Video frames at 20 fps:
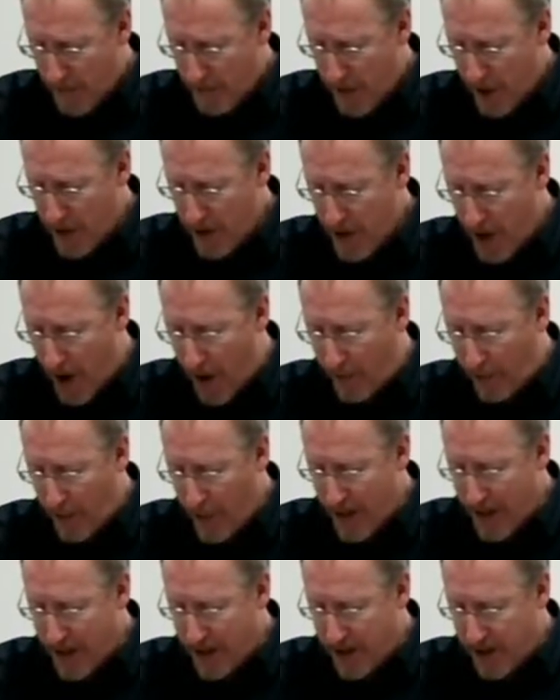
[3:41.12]
Burnt
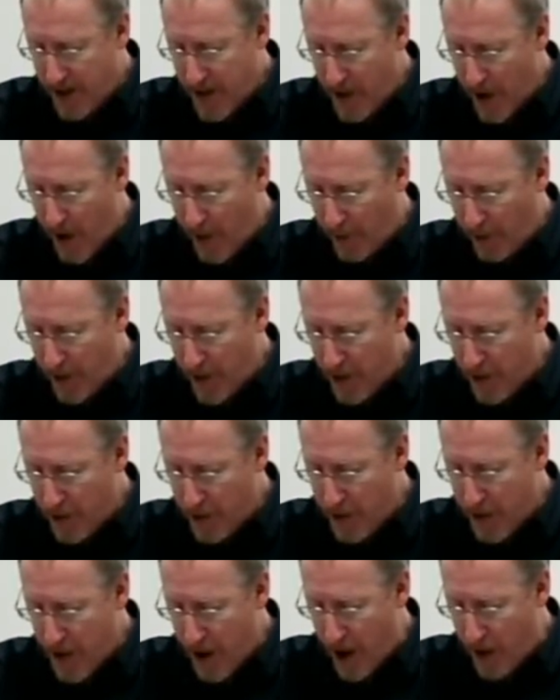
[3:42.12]
offering and sin offering
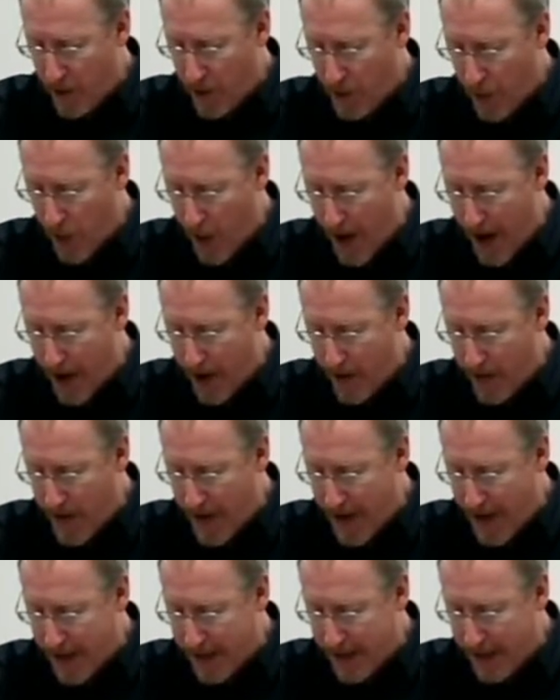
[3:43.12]
you did not require.
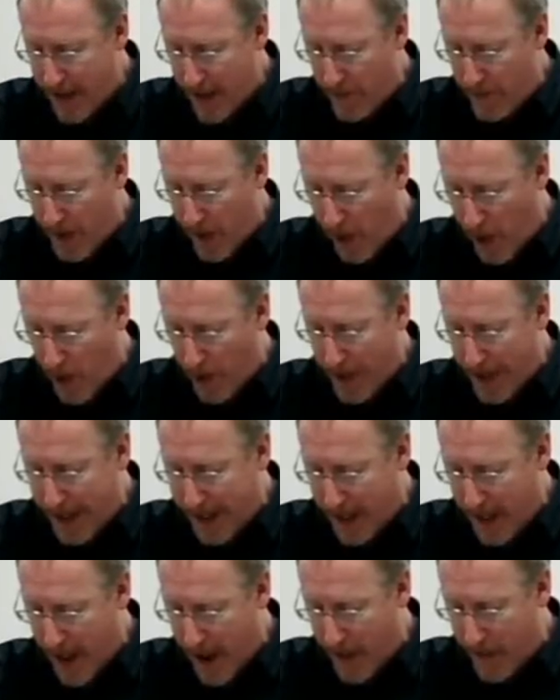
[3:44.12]
Then I said, behold, I
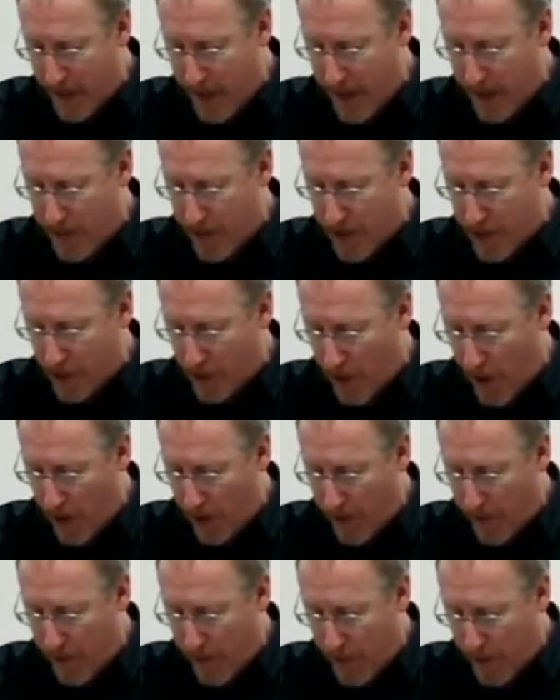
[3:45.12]
come. In the
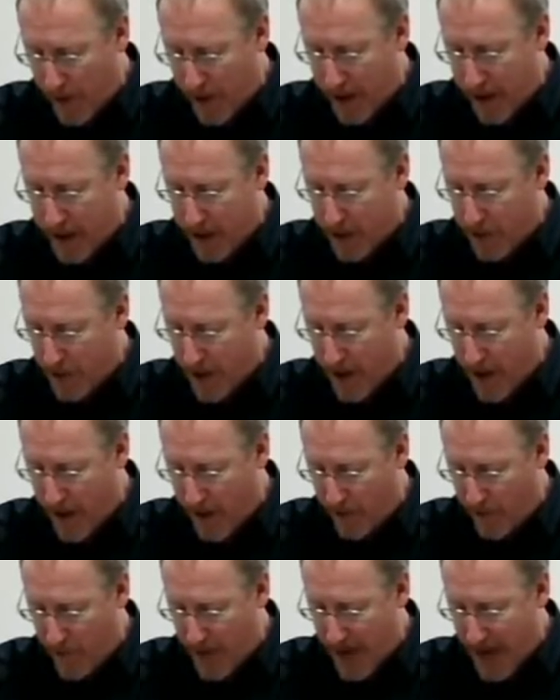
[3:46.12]
scroll of the book it is written
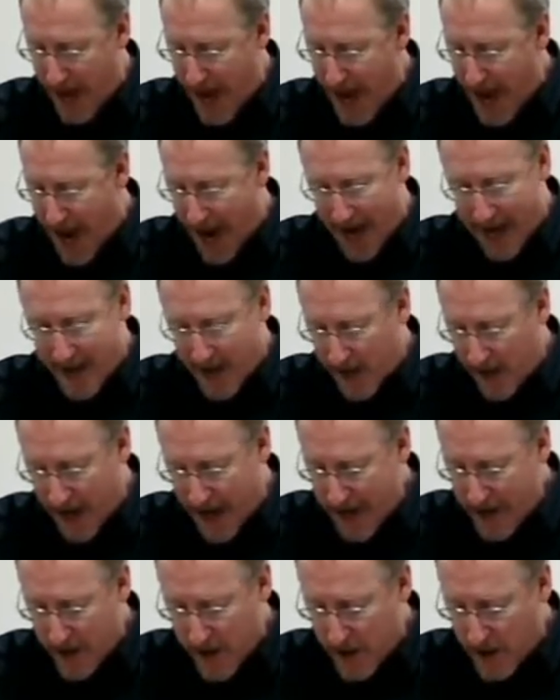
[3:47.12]
of me. I
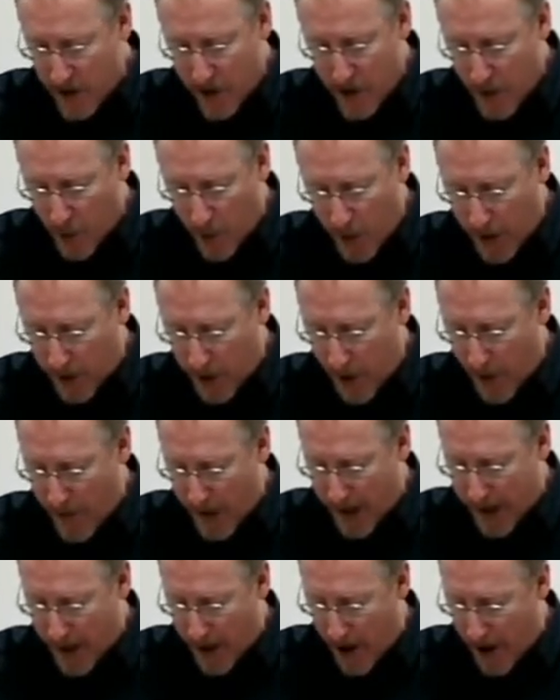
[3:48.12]
delight to do your will, O
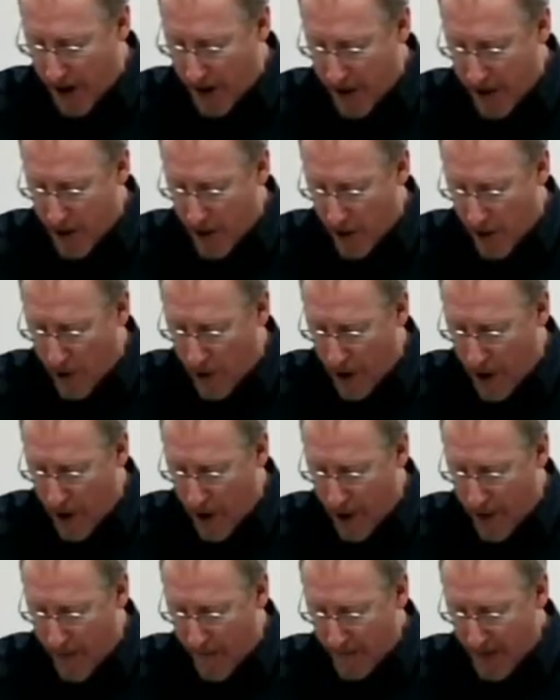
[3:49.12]
my God, and your
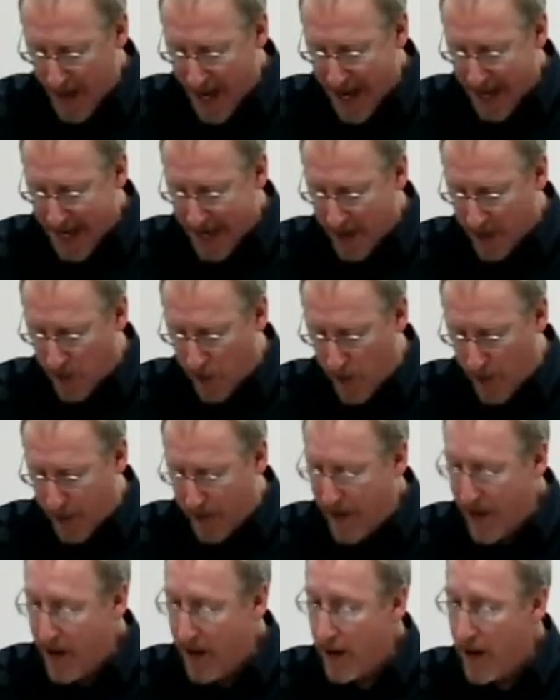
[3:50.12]
law is
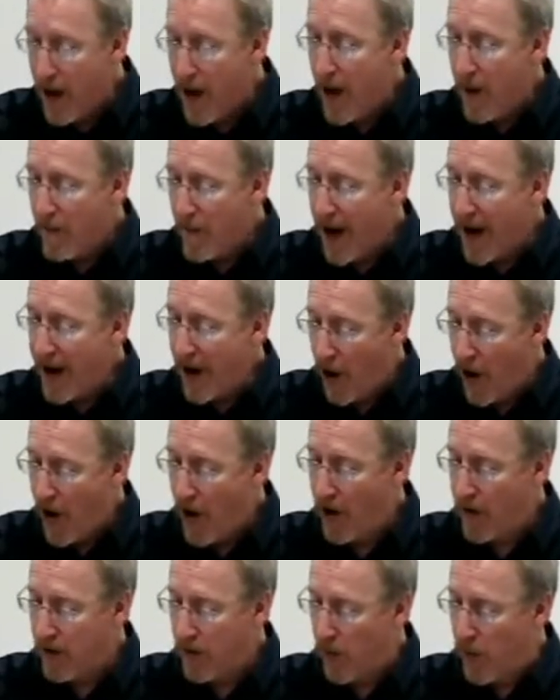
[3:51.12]
within my
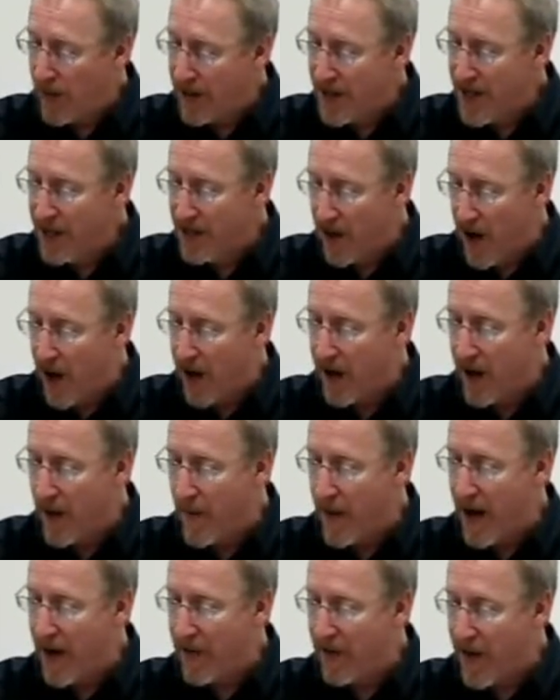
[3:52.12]
heart. What's He talking
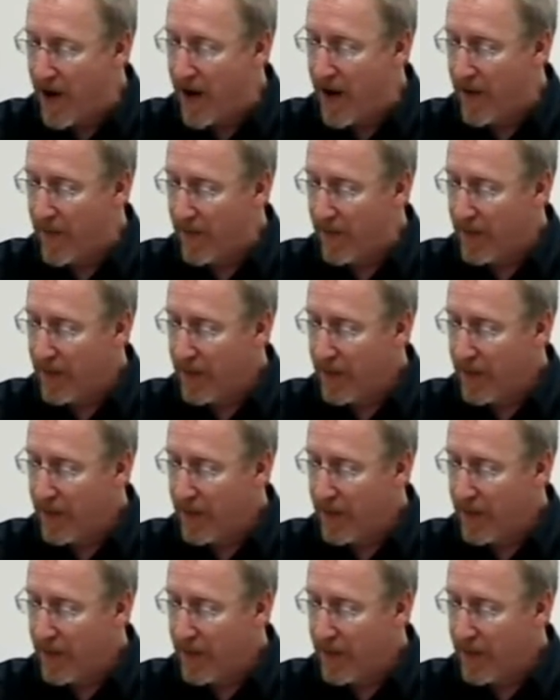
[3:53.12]
about there?